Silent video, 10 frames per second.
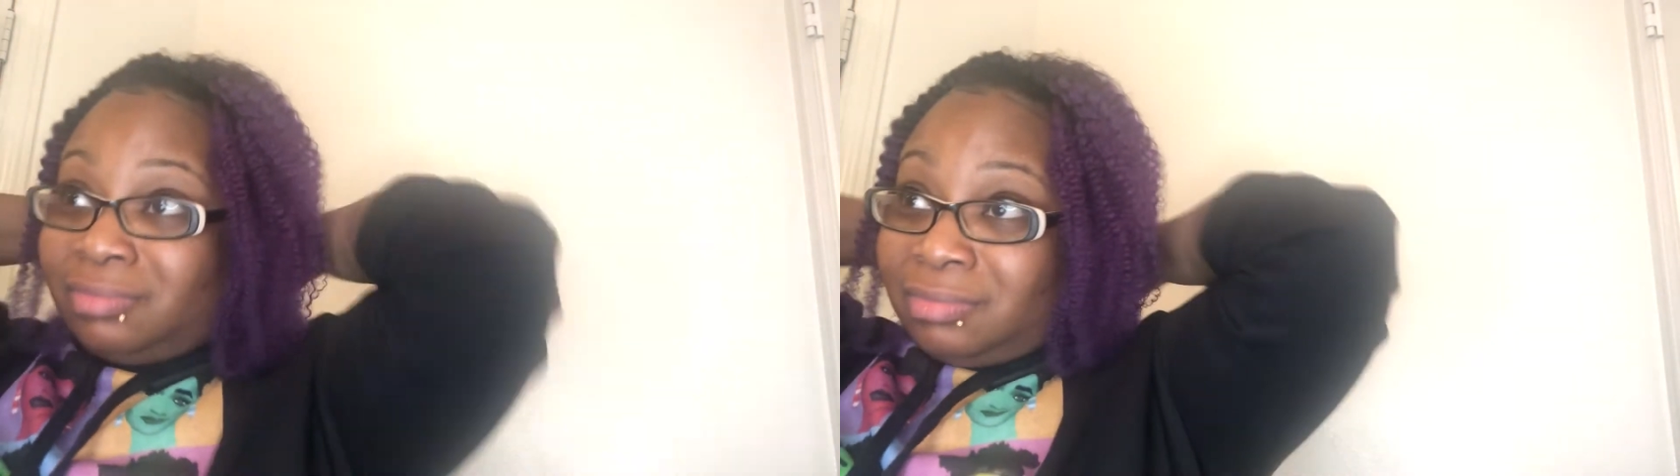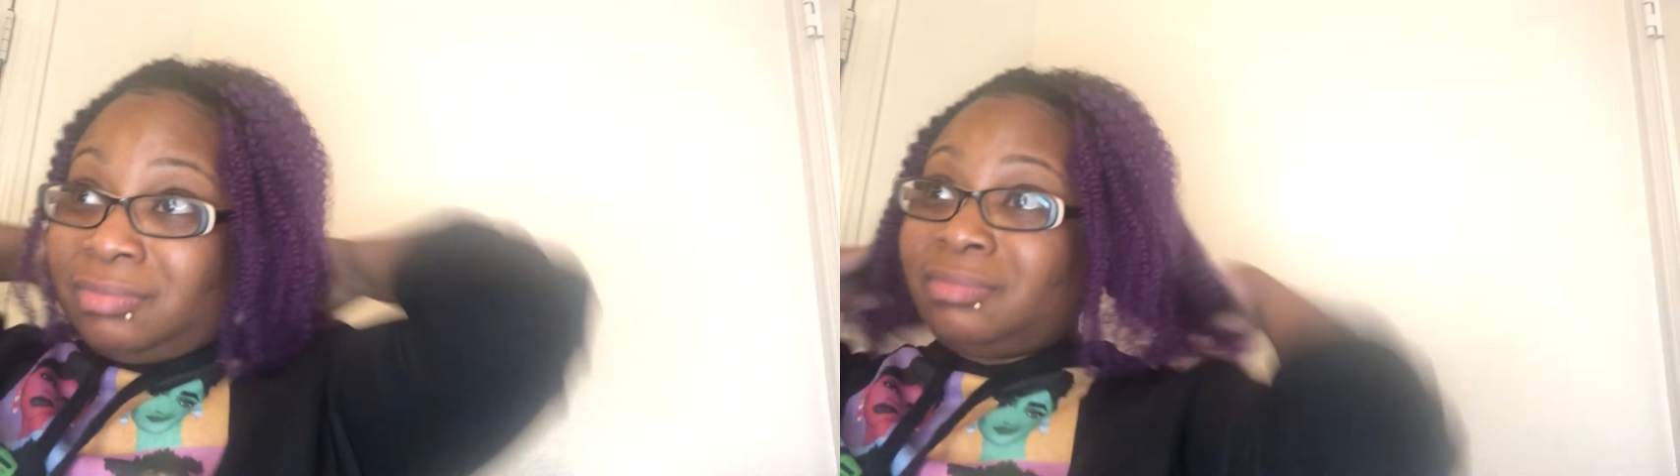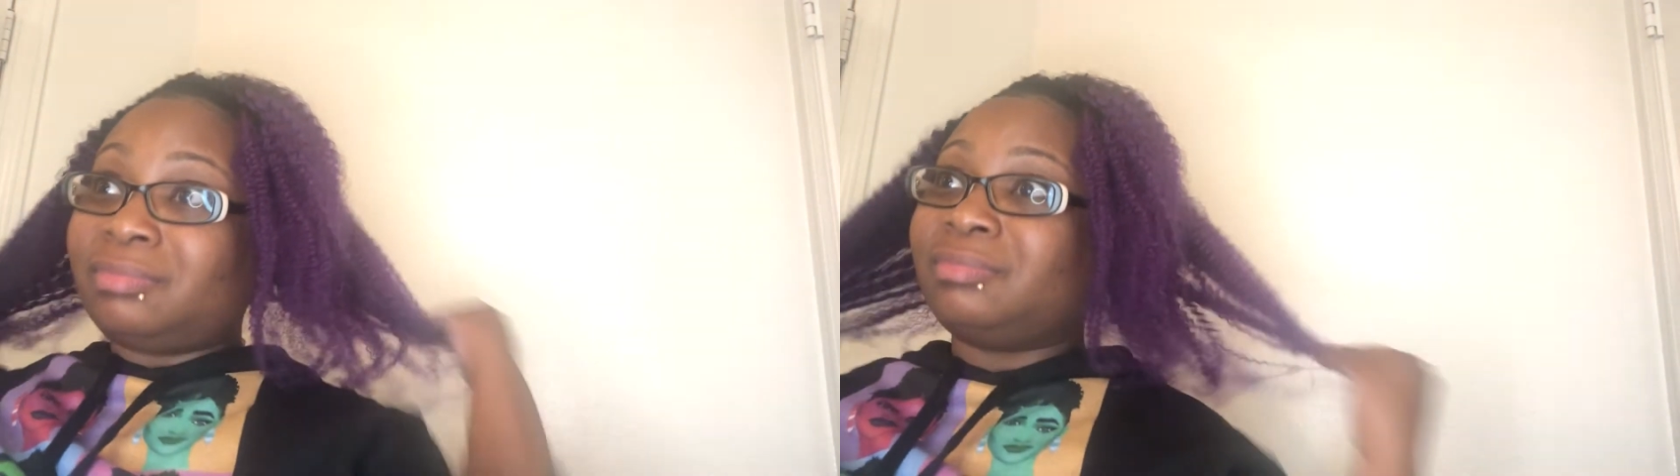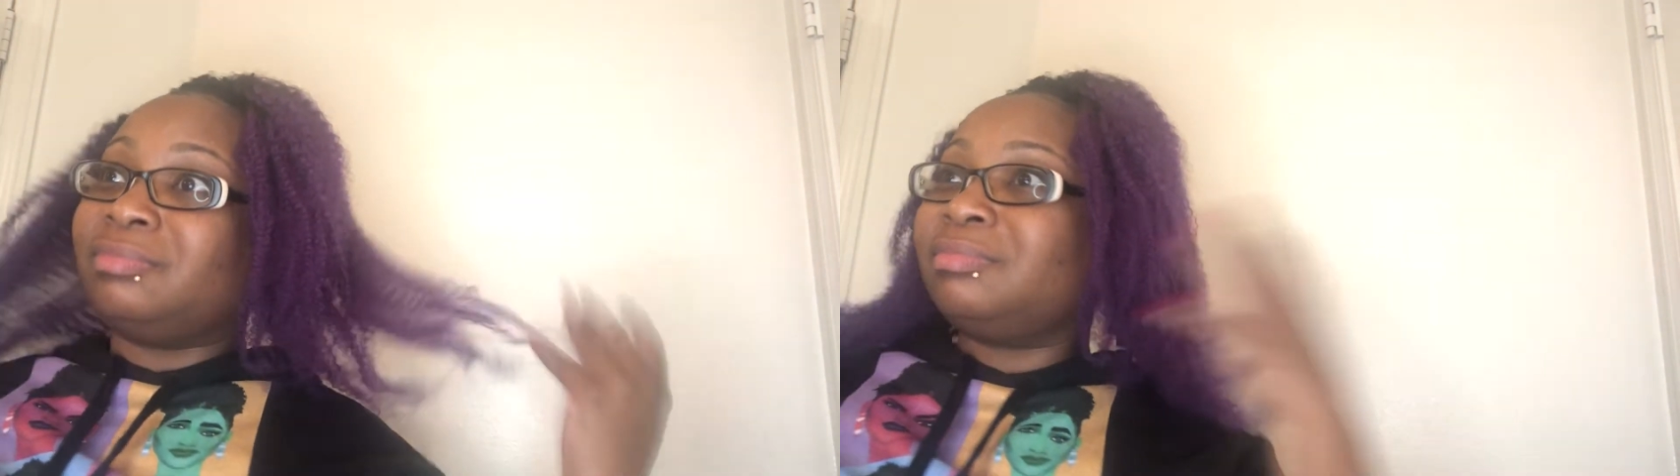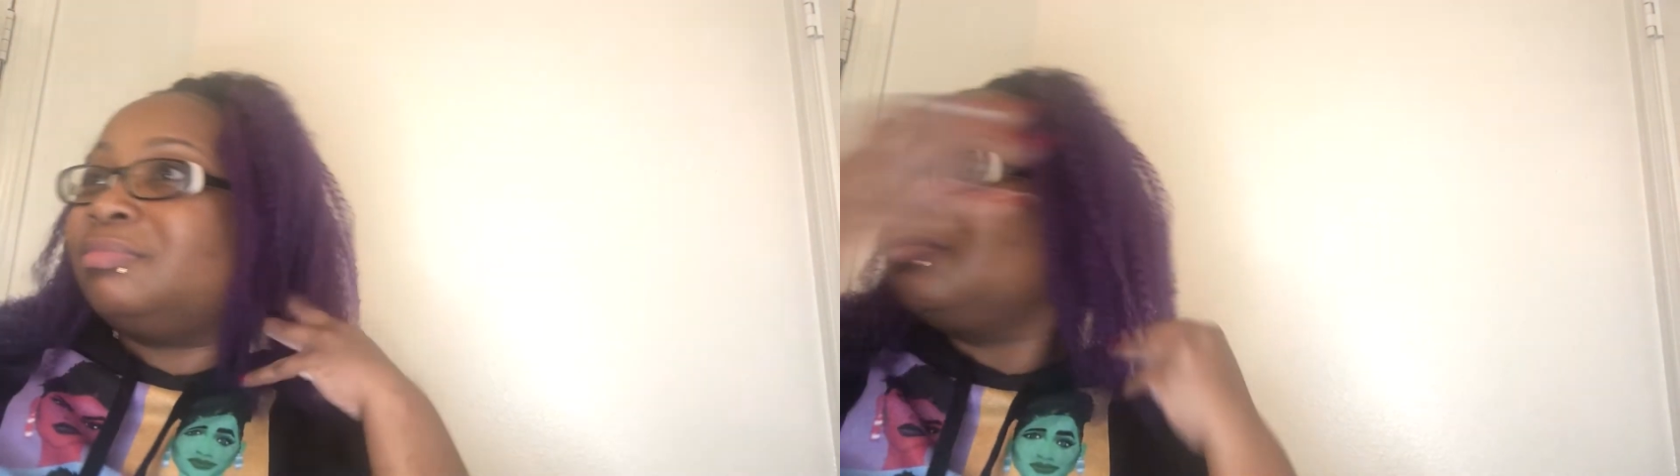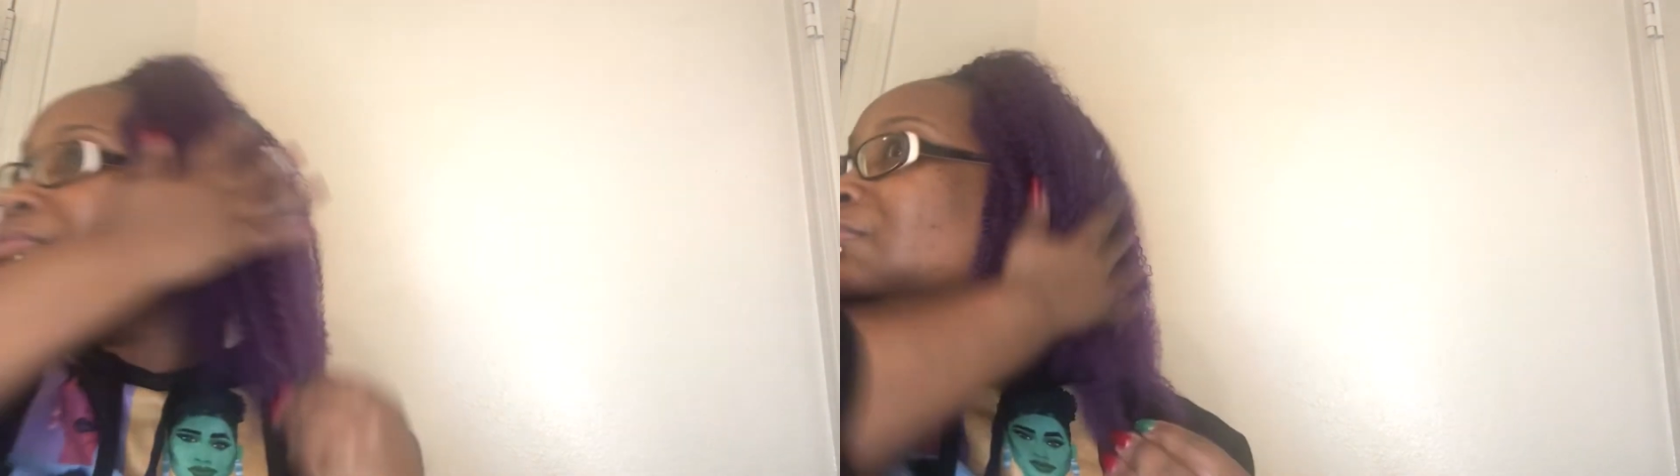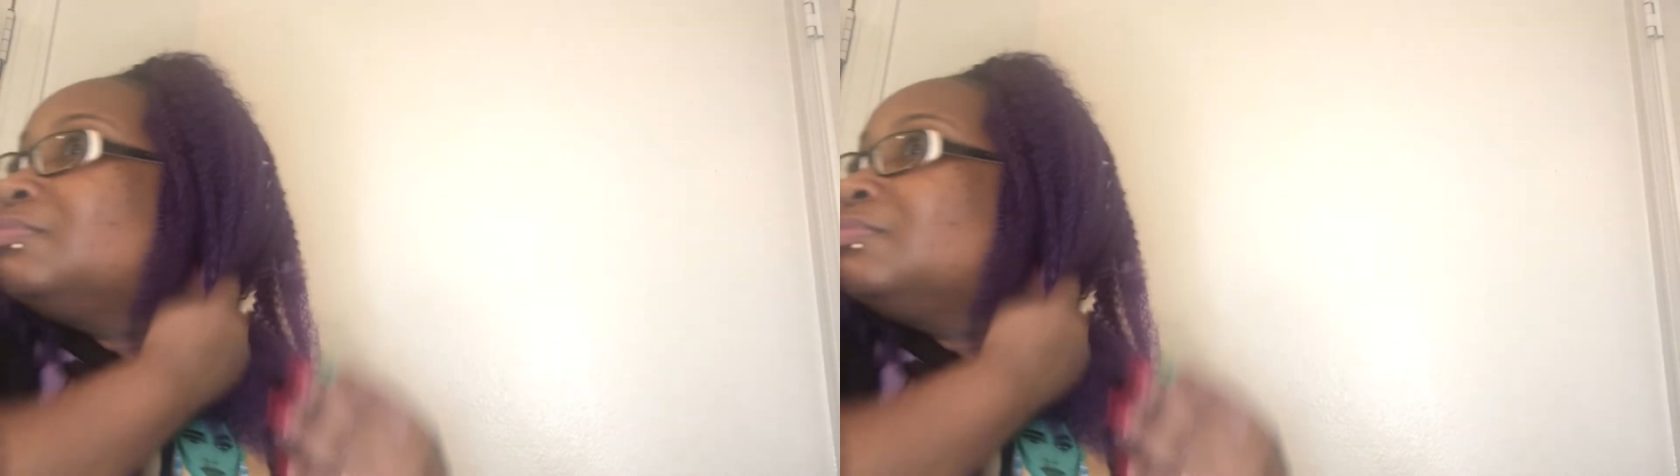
it lay flat for a